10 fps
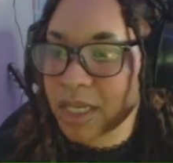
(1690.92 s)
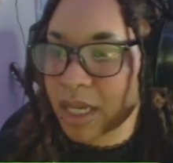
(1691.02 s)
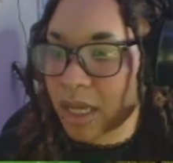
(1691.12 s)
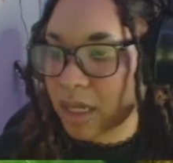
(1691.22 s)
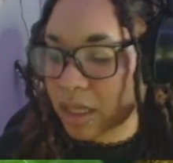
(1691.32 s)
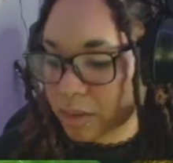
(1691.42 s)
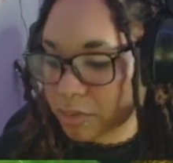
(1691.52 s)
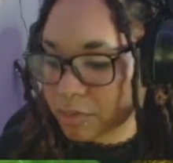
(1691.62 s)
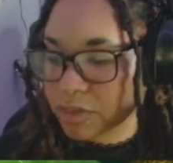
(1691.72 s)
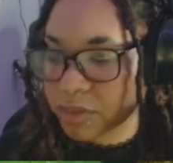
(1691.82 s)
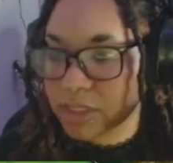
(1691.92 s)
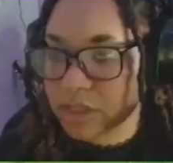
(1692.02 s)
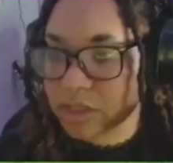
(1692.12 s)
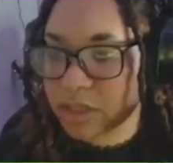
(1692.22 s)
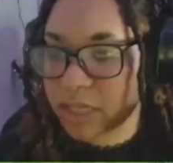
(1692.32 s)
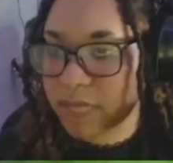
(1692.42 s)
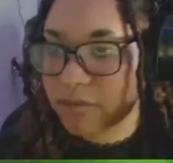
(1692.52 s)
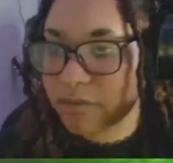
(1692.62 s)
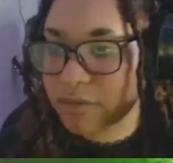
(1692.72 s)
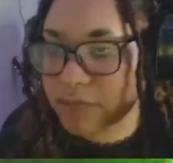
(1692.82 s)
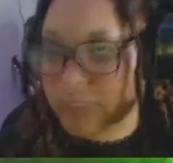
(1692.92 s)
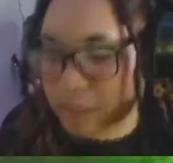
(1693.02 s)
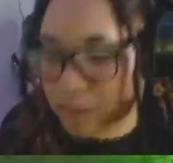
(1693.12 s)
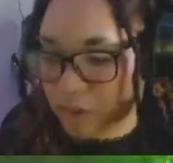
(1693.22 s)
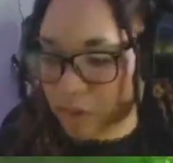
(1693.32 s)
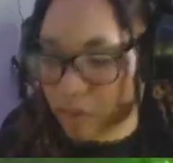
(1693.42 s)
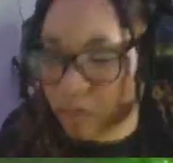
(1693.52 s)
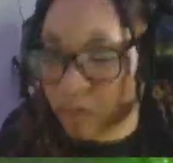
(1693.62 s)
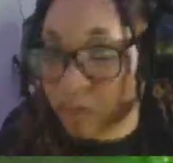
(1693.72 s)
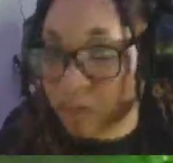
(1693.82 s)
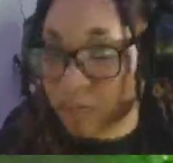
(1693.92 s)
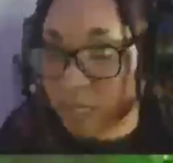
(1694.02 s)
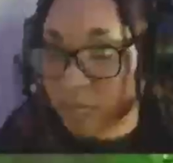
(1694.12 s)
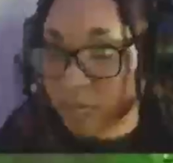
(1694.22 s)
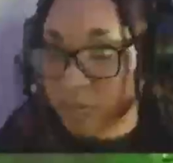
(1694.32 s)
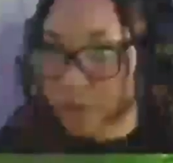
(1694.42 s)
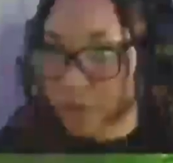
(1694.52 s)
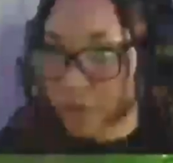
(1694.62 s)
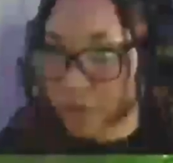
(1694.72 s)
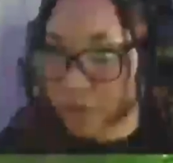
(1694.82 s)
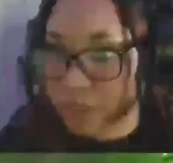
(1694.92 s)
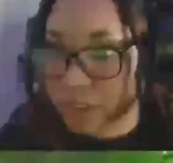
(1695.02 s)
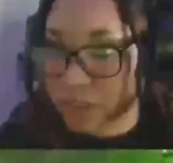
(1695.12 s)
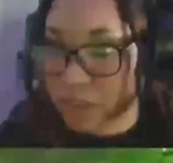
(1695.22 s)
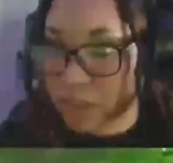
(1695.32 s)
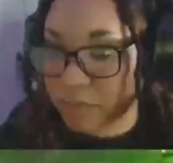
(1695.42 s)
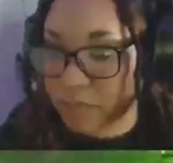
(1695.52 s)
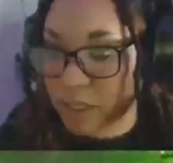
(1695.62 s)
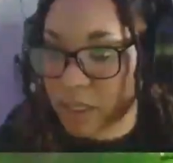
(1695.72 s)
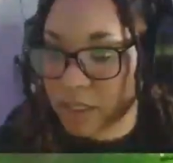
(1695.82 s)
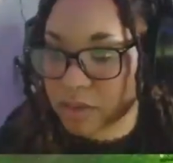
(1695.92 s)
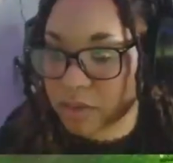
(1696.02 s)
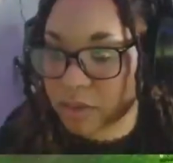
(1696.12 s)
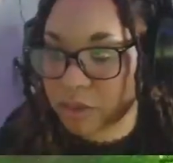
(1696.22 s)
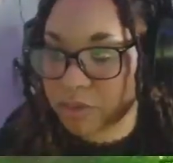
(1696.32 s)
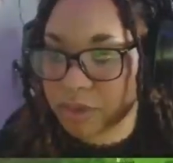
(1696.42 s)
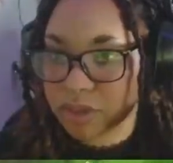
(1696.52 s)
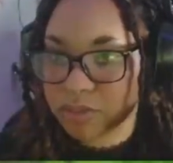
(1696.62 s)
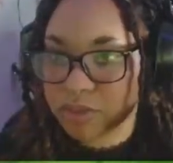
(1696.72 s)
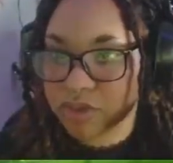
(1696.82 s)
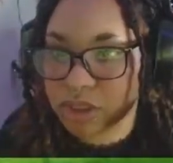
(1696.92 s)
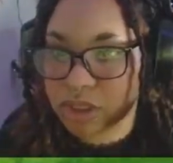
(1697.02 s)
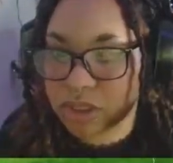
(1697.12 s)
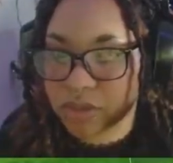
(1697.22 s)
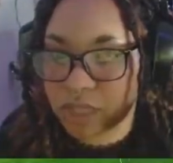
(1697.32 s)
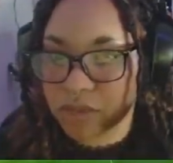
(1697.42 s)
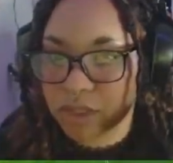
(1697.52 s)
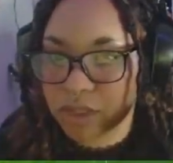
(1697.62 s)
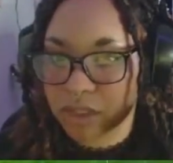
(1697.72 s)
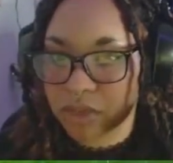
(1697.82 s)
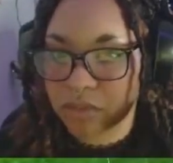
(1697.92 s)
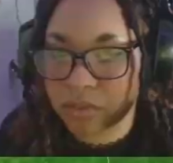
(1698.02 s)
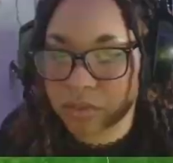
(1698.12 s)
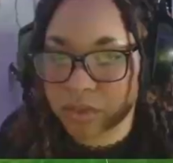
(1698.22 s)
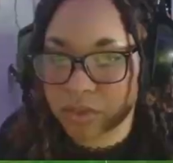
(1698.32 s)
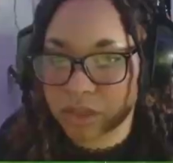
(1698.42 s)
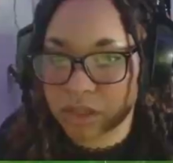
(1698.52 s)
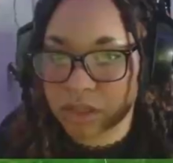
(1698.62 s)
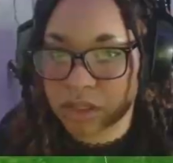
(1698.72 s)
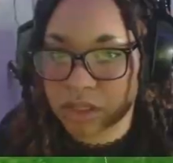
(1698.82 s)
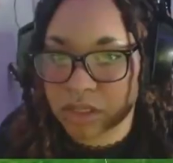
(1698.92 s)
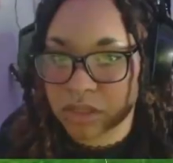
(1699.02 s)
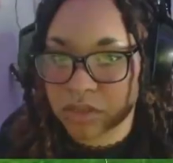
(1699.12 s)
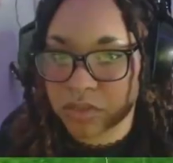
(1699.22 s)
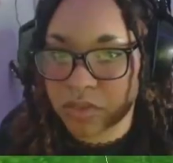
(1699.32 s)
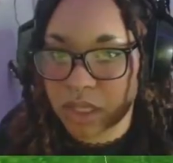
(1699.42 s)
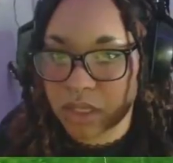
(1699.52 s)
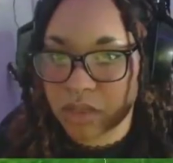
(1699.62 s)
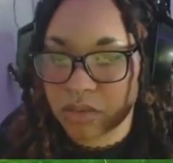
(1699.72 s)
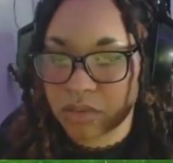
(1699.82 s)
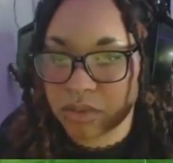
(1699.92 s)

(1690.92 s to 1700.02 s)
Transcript: So let's just go ahead and focus then on what we do have, which is the Horse Ranch stuff. So I'm gonna put some trees around here. Put one of these as well.